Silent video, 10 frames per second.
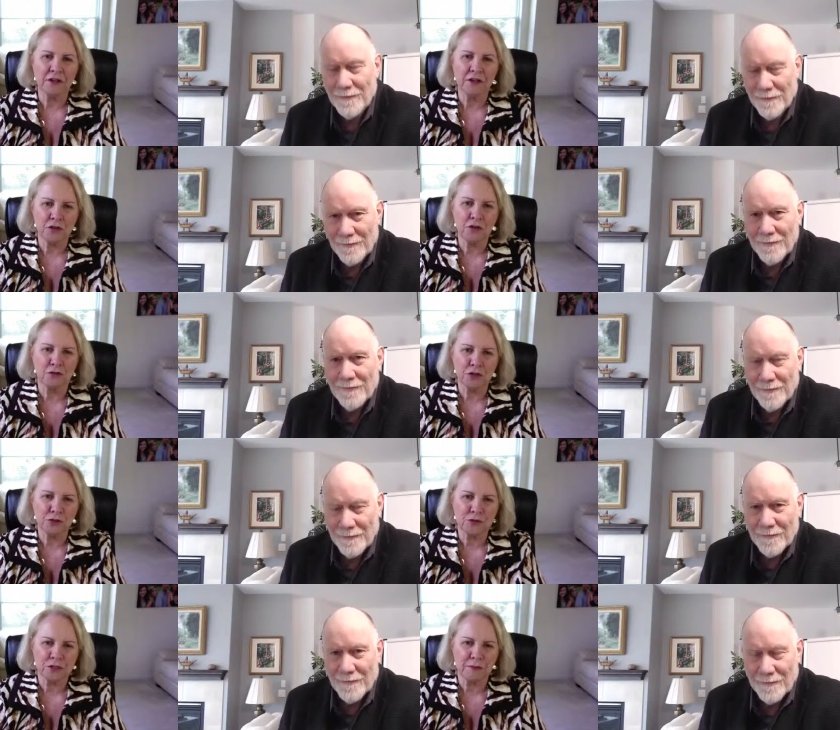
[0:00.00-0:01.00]
Speaker 1: you
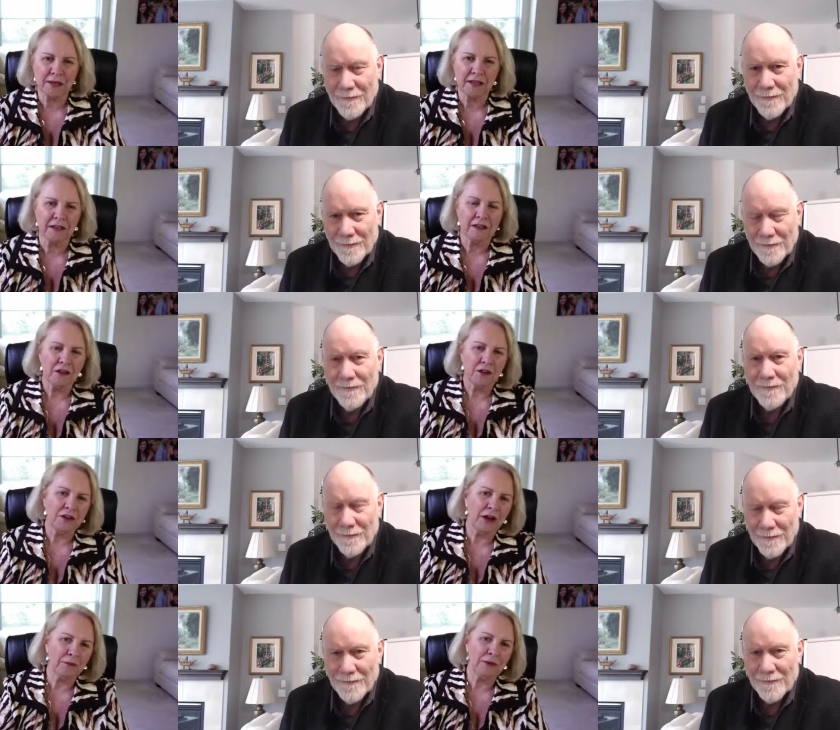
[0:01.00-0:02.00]
choose to make it,
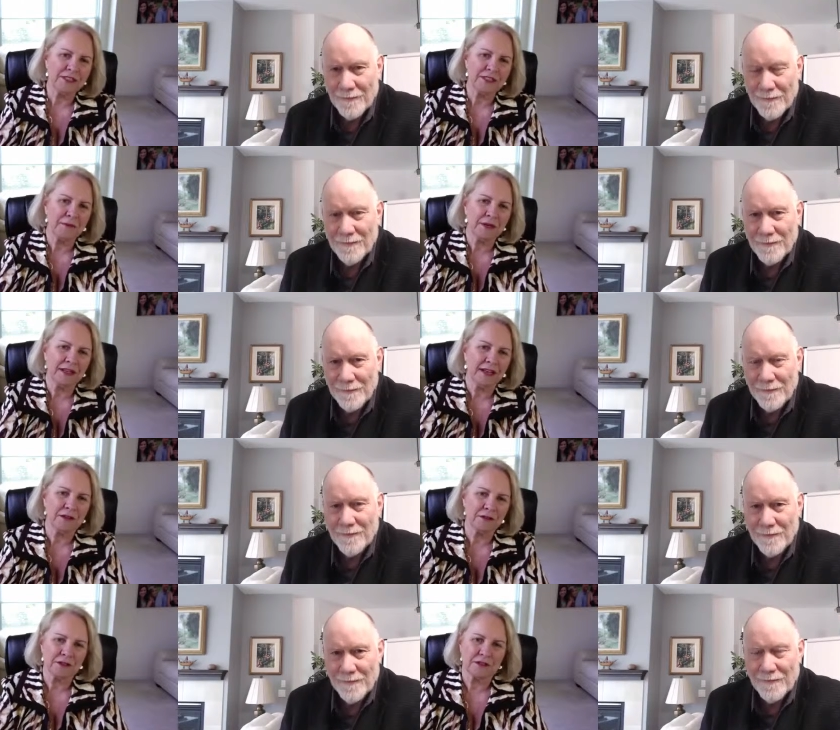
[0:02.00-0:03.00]
not what somebody
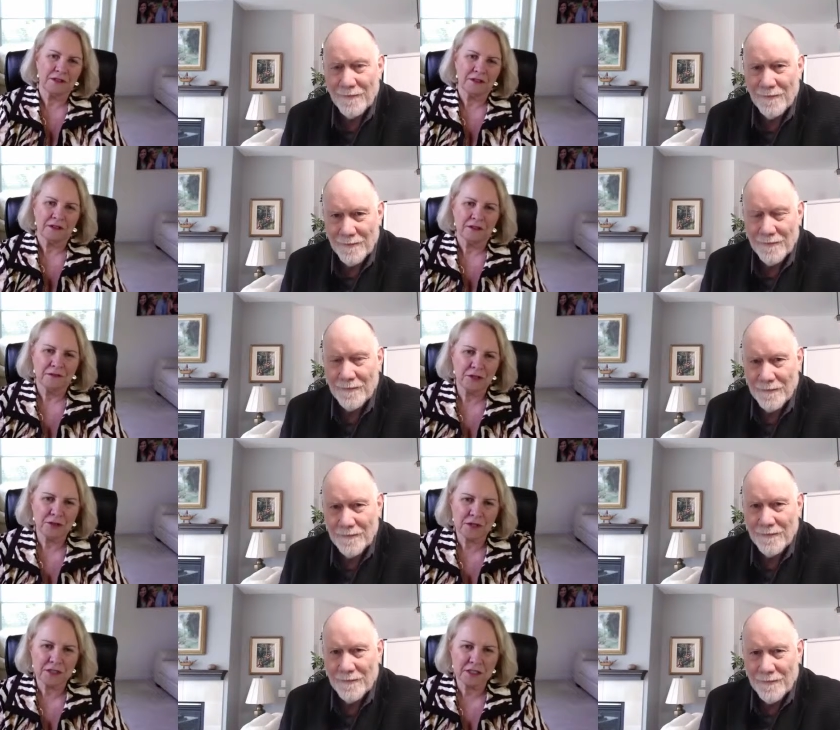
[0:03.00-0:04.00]
else
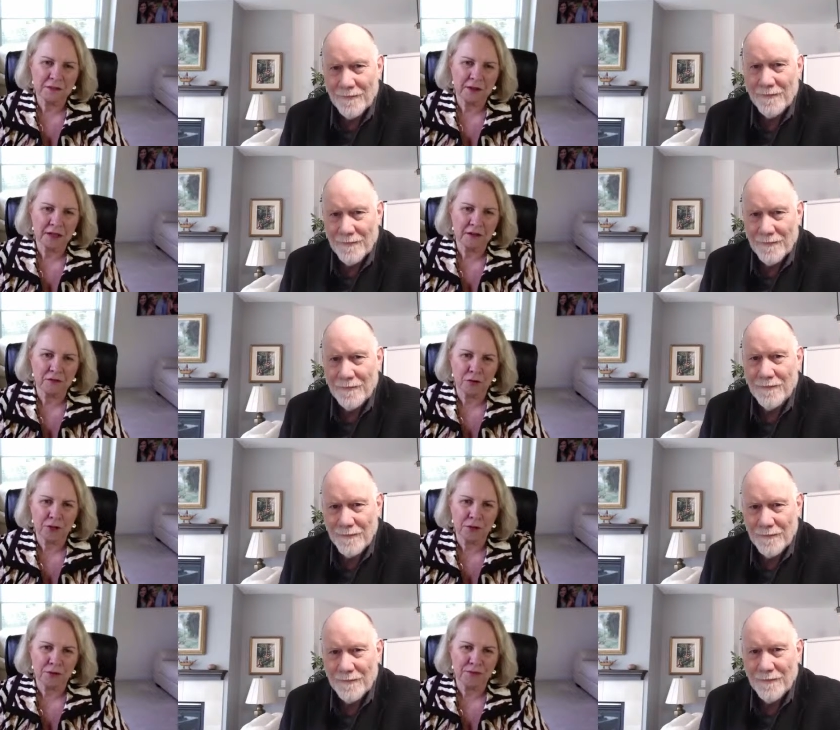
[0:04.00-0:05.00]
chooses to make it for
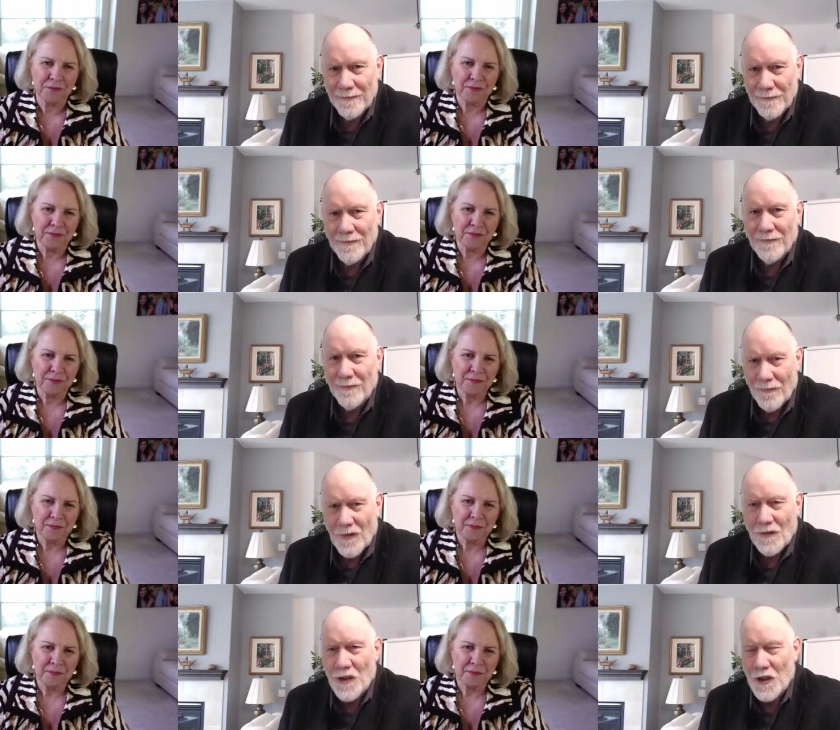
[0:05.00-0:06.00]
you.
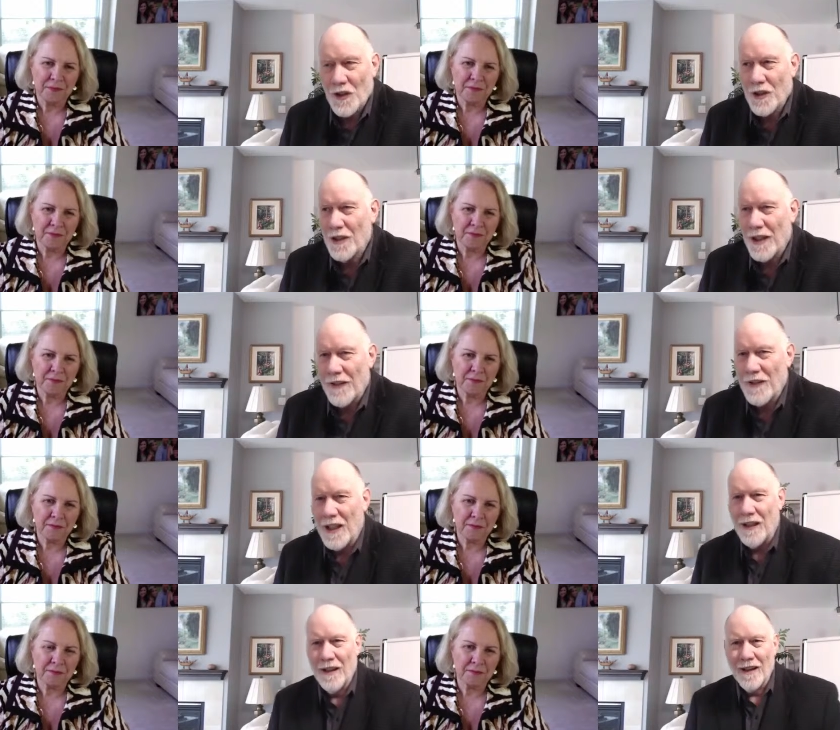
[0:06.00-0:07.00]
Speaker 2: For sure. And
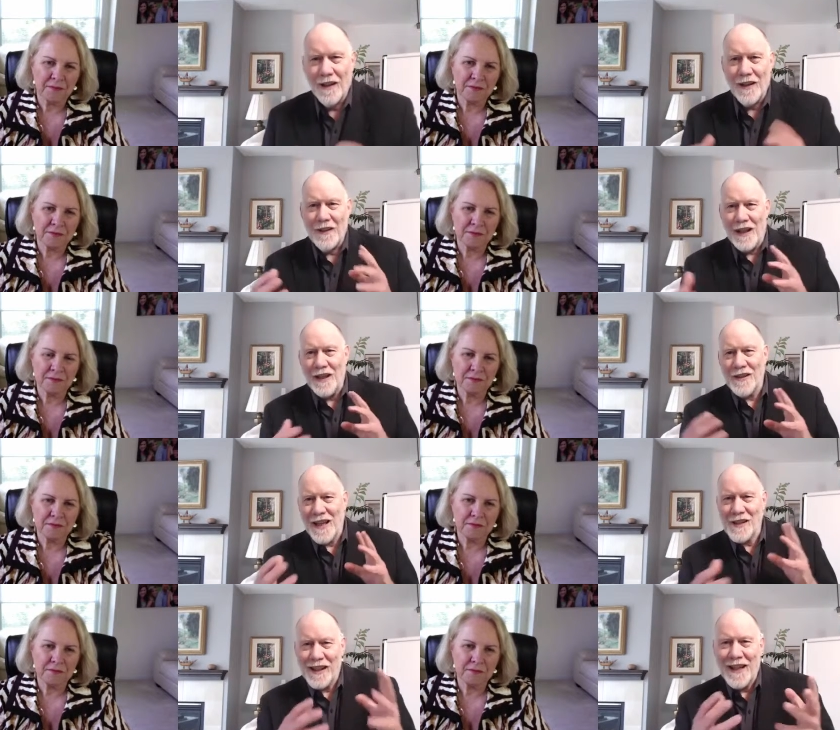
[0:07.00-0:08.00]
that's
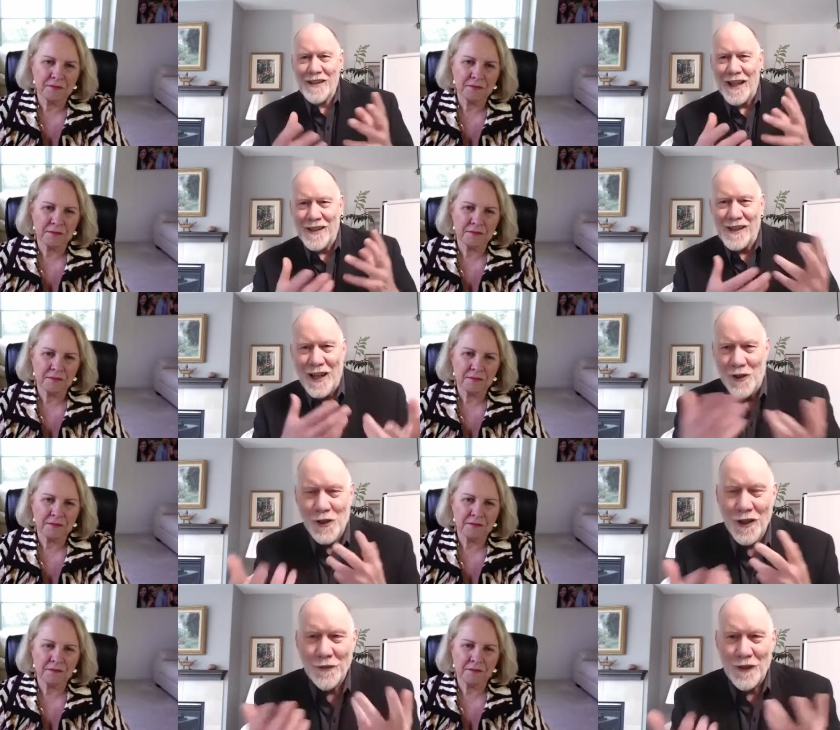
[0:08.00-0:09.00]
that
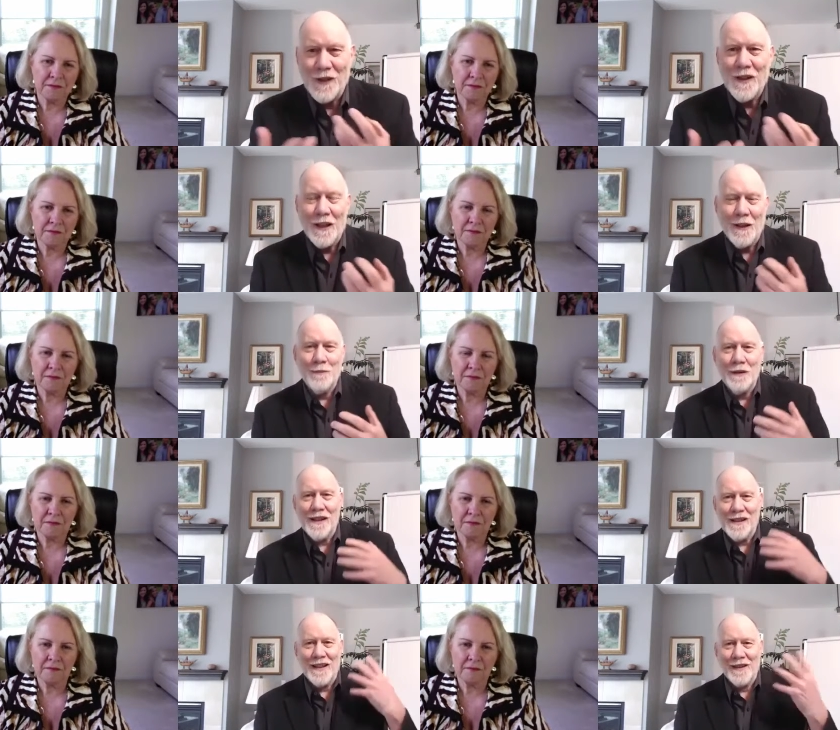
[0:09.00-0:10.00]
shift that's taking
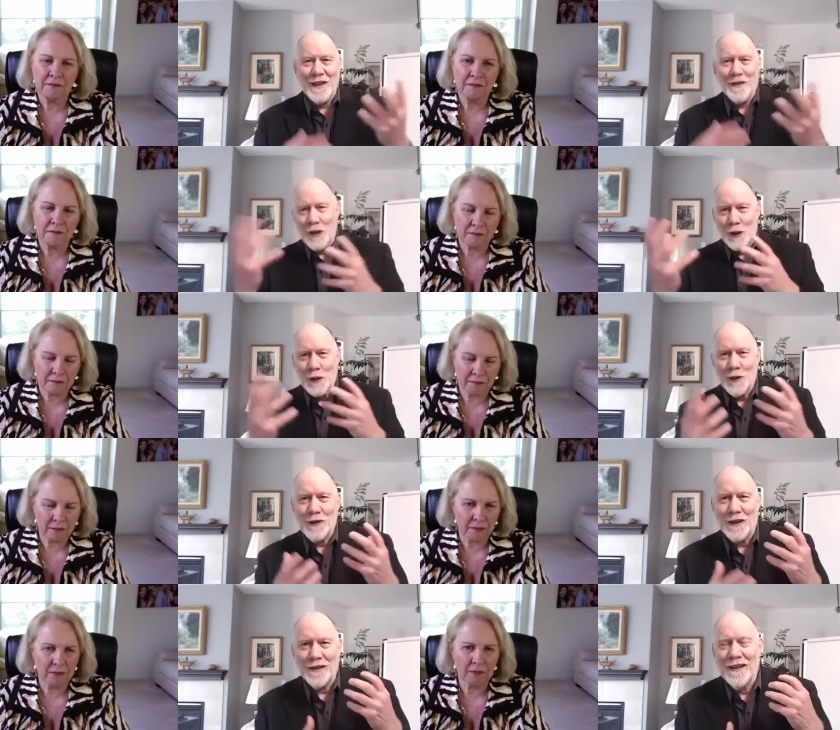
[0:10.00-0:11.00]
place, like lead to gold,
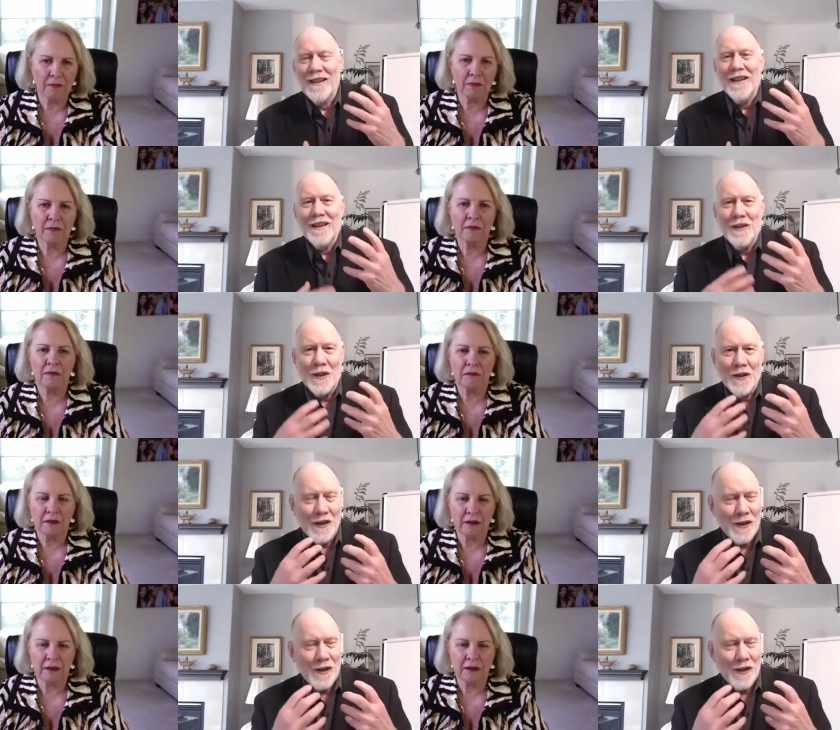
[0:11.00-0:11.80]
or, you know, this